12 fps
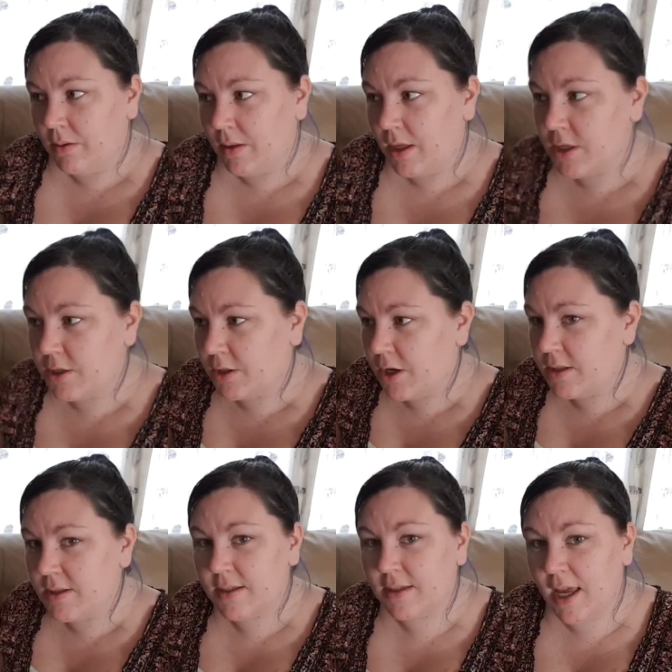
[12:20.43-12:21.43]
They just
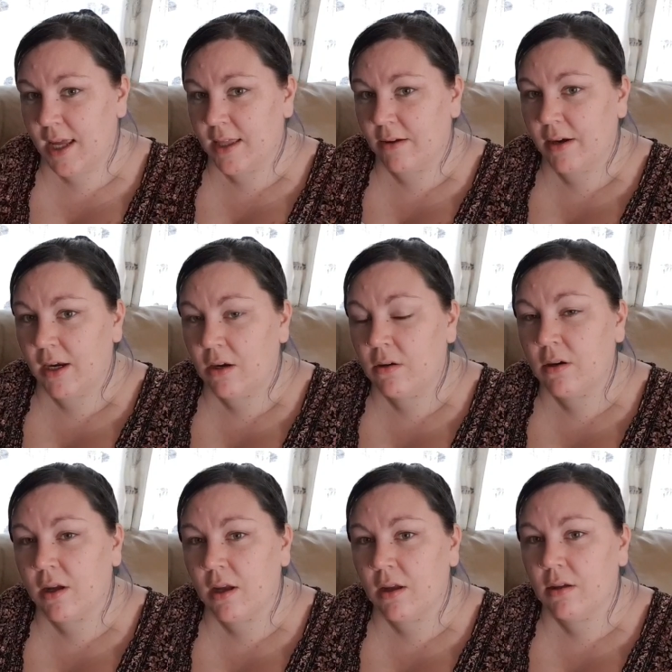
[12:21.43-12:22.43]
couldn't stay there any
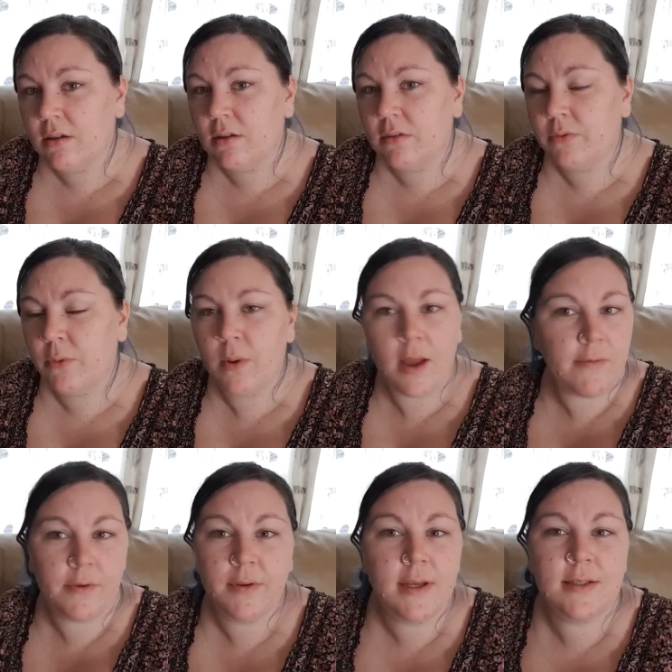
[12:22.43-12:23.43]
longer for
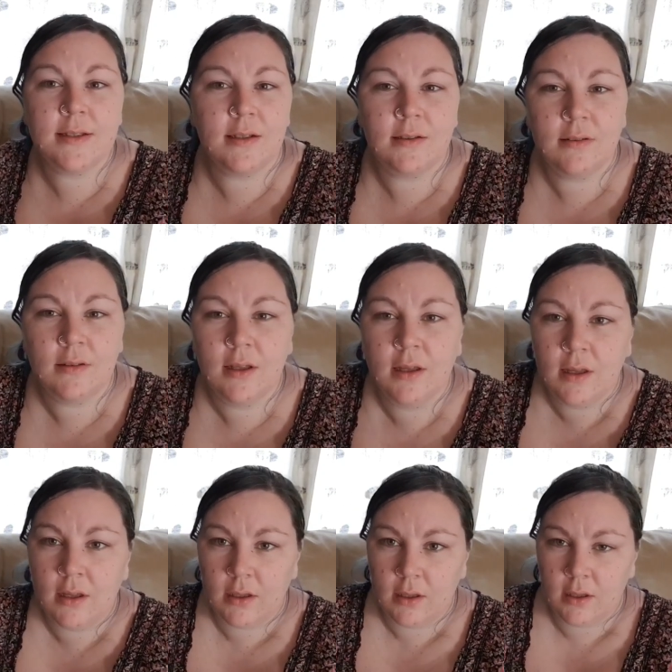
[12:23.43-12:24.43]
whatever reason.
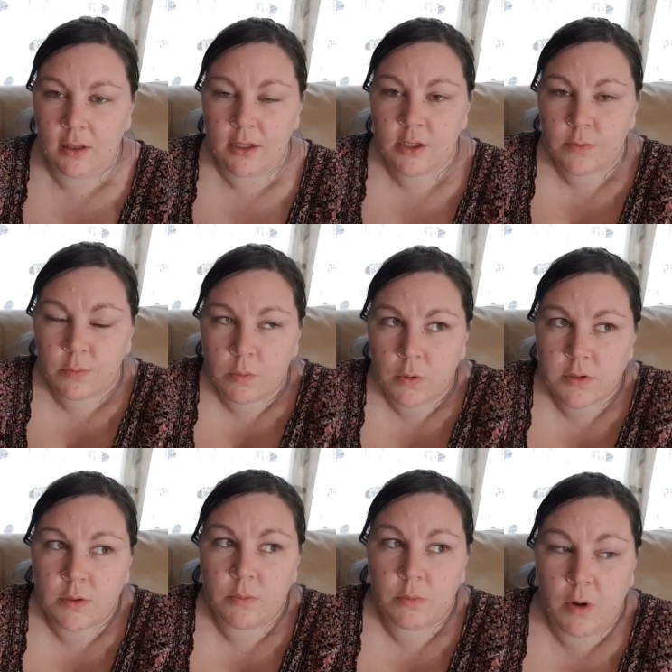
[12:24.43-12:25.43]
It just
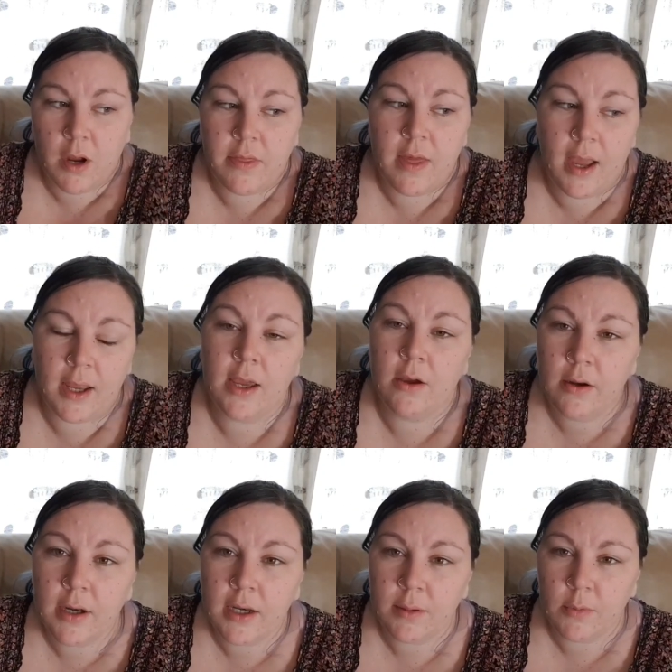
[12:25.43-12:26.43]
wasn't worth hanging
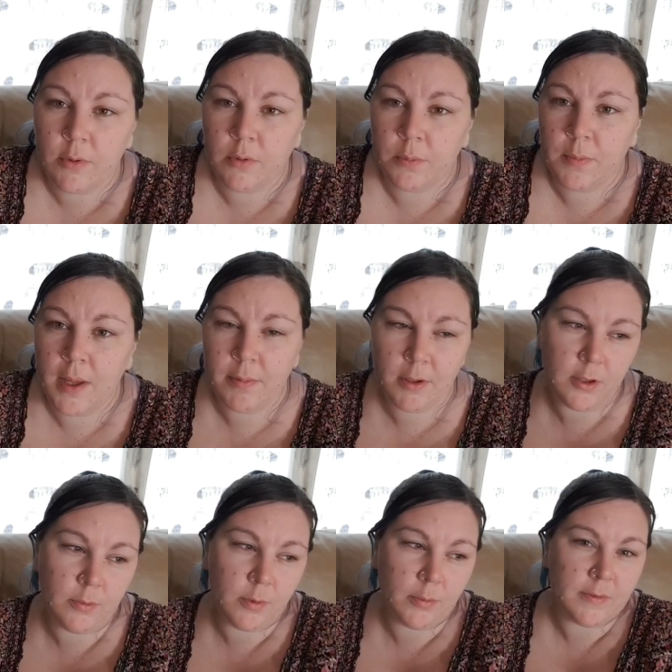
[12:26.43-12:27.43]
on anymore. Maybe
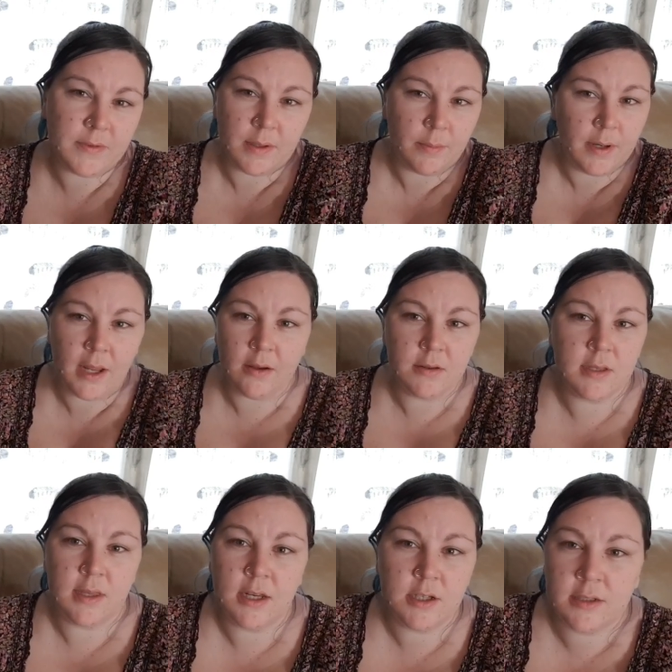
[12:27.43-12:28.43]
you were with someone else
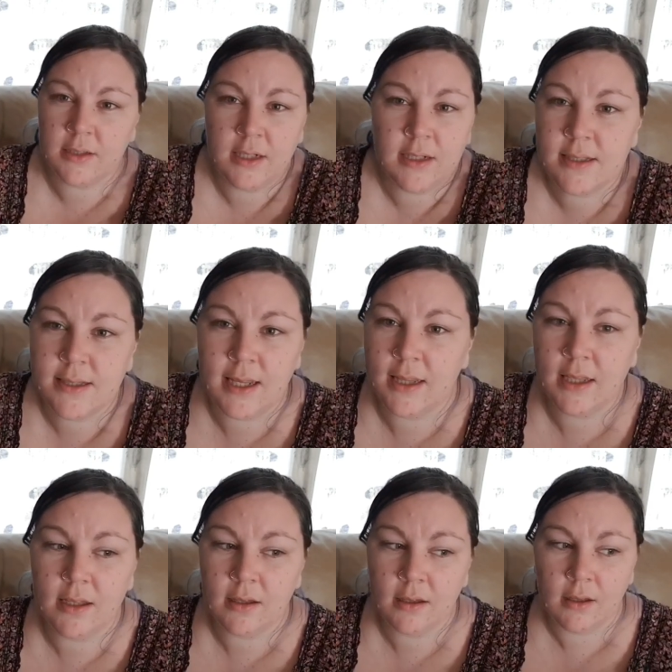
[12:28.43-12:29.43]
and they just didn't see
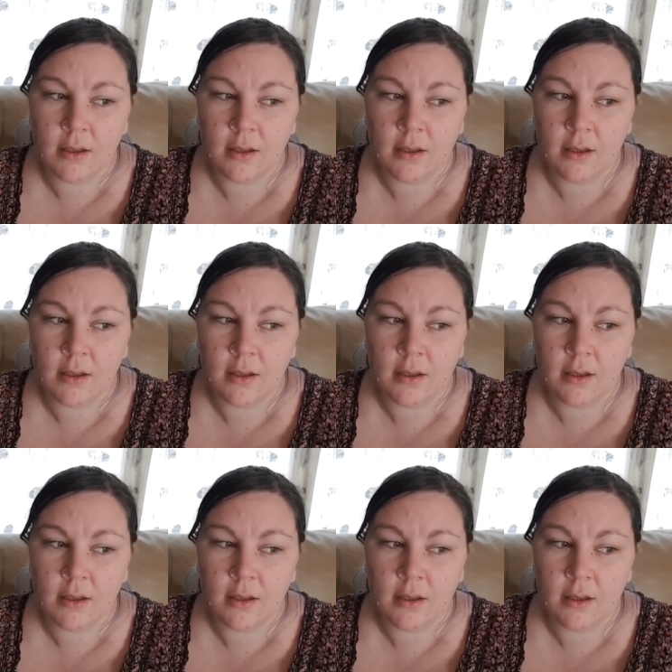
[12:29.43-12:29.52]
that